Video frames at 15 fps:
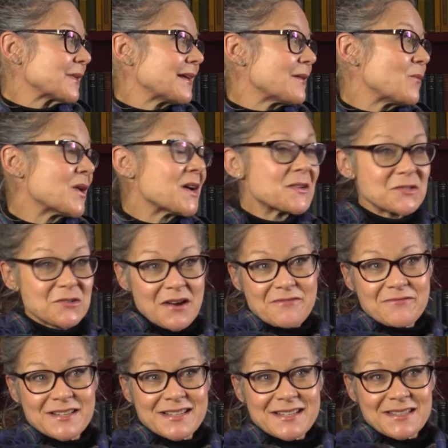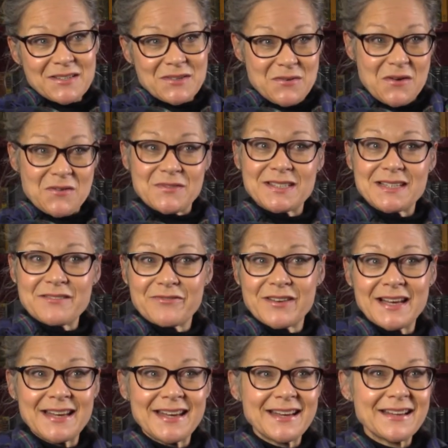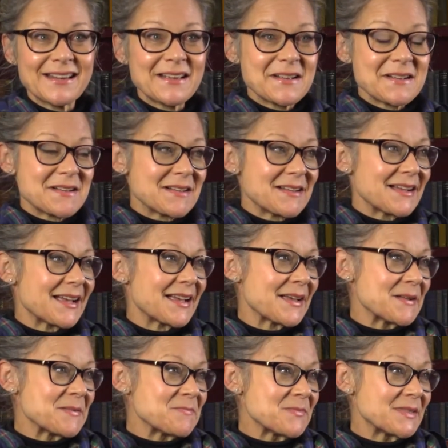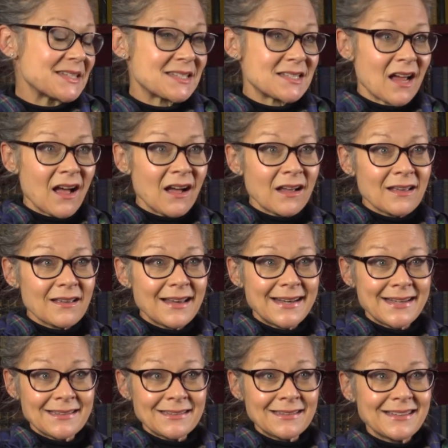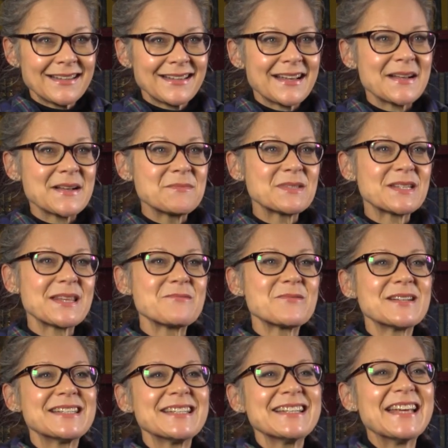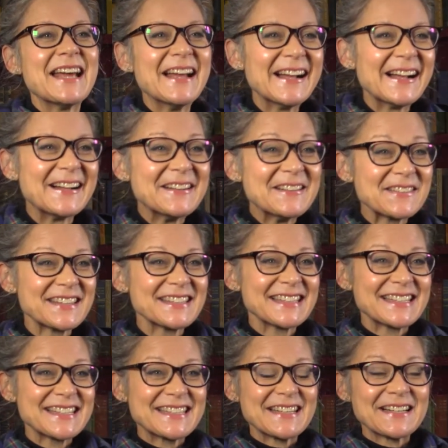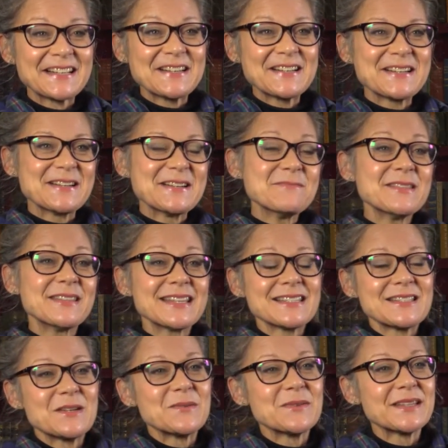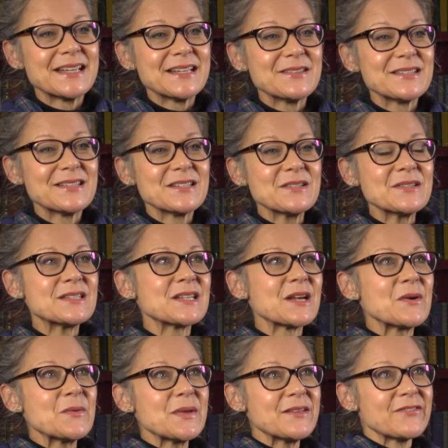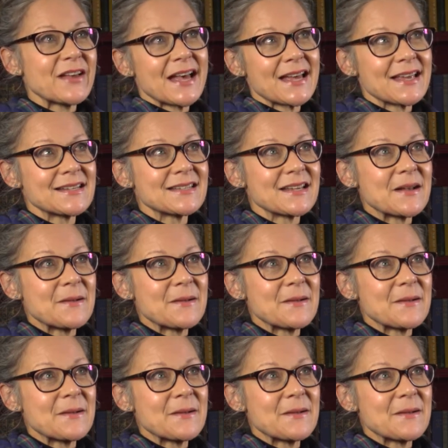world travellers who are obviously feeling stuck a little, so they wanted because they're stuck at home and that's not what they're used to. So we've had